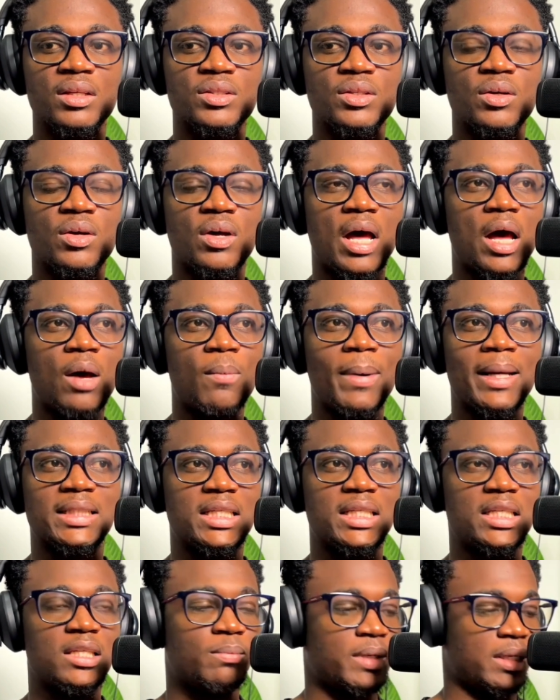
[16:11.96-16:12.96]
so how about
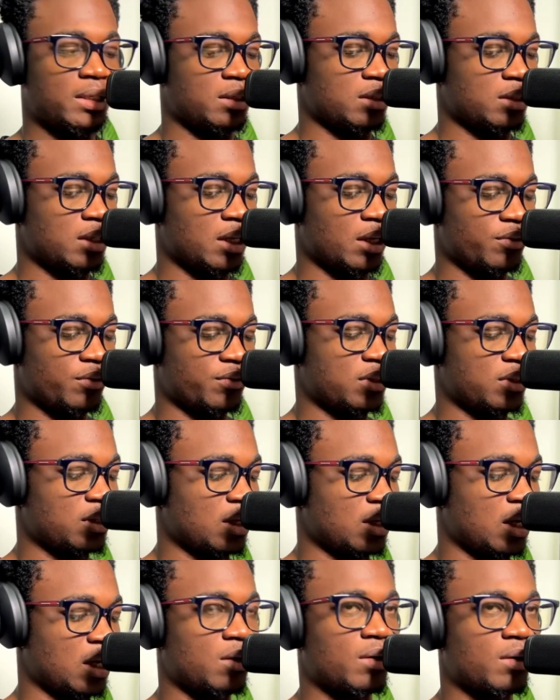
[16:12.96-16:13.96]
key bindings? Like you've
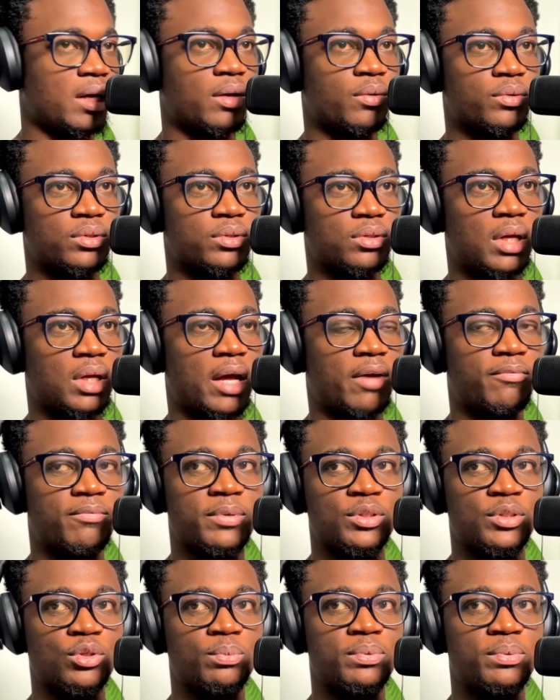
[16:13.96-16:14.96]
seen how I've
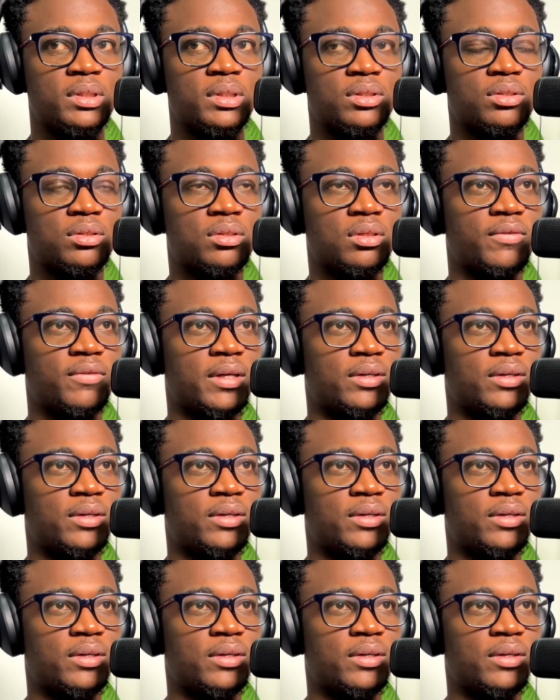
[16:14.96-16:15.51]
been opening stuff.